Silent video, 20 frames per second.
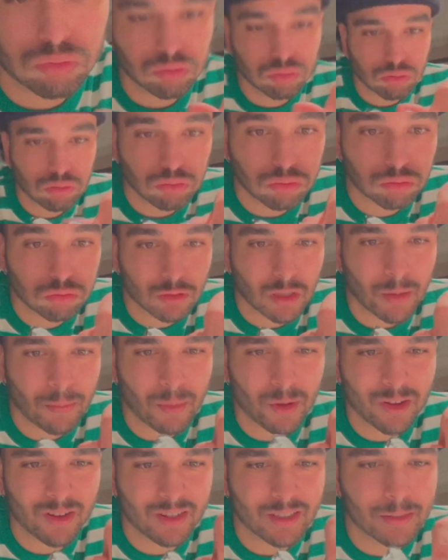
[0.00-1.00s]
only did the cheese
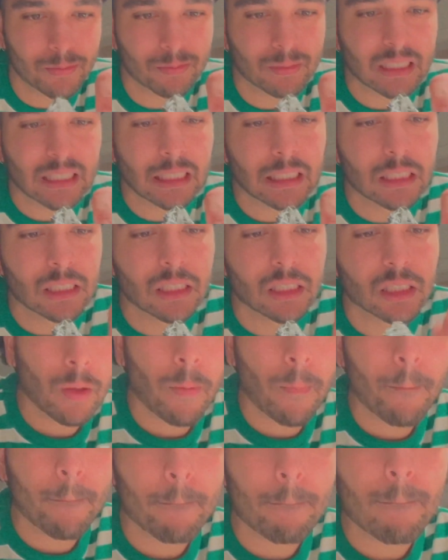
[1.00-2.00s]
not melt, you could
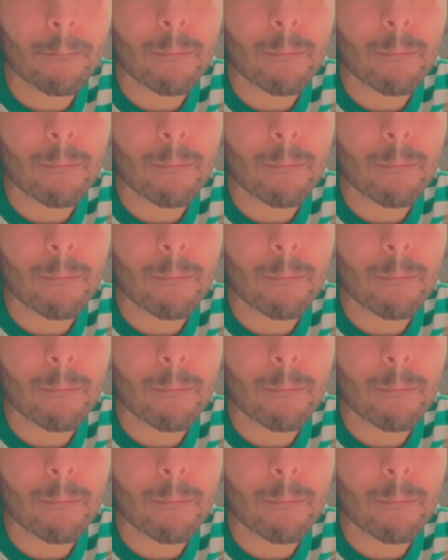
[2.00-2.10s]
still